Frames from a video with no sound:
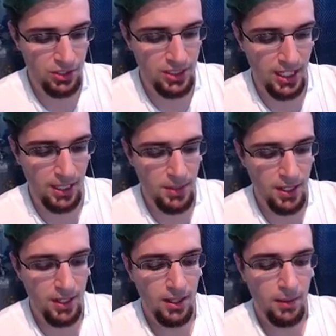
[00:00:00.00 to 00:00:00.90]
same,
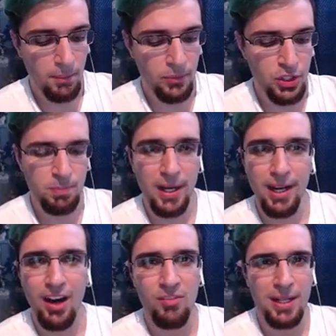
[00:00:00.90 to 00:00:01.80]
just by
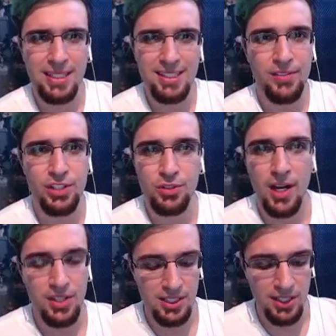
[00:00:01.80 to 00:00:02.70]
off by 7
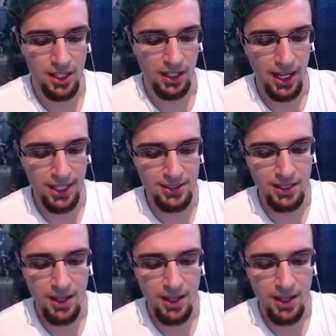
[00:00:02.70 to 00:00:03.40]
strength, it's not a lot.